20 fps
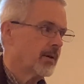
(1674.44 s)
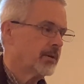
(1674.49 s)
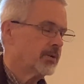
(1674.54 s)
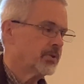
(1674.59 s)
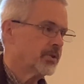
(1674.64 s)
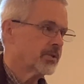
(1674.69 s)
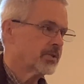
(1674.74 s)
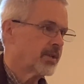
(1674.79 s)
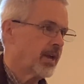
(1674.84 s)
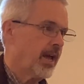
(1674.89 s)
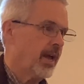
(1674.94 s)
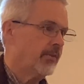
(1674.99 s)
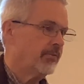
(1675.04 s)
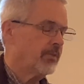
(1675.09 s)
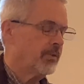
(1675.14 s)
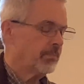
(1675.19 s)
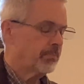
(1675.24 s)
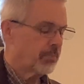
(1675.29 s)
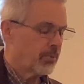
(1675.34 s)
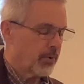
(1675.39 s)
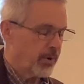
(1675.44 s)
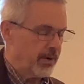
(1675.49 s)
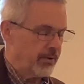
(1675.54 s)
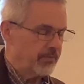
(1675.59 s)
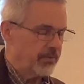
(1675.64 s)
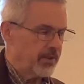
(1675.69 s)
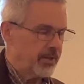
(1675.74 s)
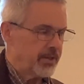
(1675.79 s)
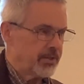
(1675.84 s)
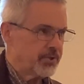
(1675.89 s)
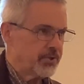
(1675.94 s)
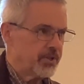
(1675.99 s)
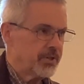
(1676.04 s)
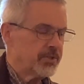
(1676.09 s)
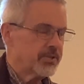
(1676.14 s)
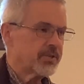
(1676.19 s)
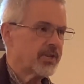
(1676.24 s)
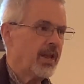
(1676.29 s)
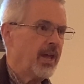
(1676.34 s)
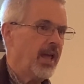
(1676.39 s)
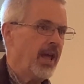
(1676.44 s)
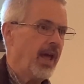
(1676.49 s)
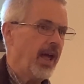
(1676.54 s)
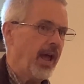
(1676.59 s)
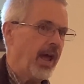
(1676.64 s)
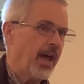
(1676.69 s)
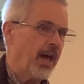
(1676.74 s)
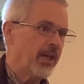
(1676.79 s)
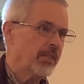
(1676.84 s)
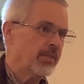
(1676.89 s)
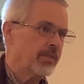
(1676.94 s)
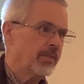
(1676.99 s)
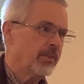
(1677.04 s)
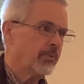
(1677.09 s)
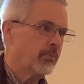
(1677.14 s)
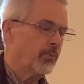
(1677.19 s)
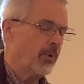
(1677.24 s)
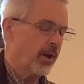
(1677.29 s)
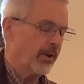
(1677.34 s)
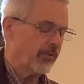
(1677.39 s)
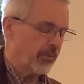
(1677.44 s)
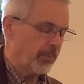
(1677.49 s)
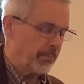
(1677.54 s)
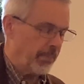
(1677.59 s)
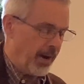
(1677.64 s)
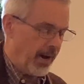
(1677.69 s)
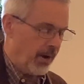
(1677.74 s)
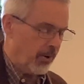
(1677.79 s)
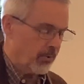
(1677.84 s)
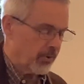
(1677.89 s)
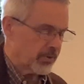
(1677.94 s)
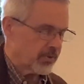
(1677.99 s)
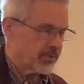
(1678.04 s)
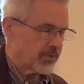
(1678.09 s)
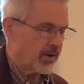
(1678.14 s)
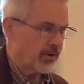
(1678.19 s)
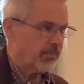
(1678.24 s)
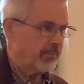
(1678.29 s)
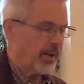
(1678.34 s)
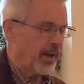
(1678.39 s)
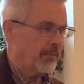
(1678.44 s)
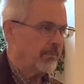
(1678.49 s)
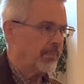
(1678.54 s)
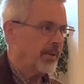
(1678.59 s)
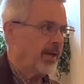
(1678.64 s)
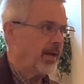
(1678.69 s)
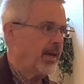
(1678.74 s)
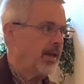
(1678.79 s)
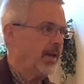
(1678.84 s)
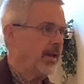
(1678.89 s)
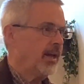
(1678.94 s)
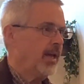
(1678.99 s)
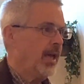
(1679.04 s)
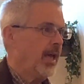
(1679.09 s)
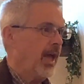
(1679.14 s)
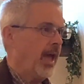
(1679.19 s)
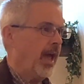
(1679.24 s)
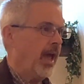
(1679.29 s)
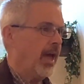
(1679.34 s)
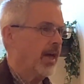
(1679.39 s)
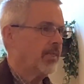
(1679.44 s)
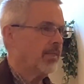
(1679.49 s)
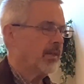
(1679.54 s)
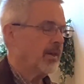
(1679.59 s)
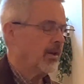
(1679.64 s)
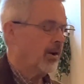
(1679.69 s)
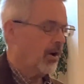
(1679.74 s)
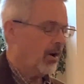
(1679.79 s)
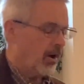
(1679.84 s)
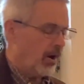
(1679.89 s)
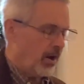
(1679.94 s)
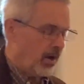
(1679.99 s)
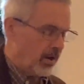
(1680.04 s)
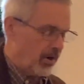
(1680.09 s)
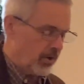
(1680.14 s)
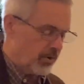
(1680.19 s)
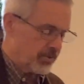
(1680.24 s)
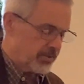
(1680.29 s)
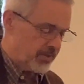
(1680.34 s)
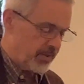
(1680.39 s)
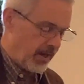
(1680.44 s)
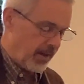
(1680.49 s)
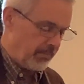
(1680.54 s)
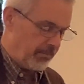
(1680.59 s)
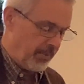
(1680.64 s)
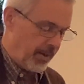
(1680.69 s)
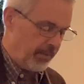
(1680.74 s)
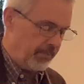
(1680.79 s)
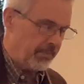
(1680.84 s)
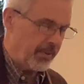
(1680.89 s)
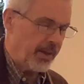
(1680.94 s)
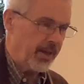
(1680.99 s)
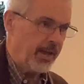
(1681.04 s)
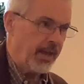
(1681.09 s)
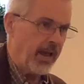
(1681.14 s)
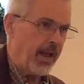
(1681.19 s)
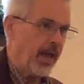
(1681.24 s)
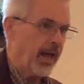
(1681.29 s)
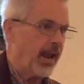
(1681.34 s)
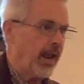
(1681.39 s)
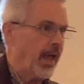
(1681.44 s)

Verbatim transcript: just to have the privileges and whatever powers there may be and the honors that may be and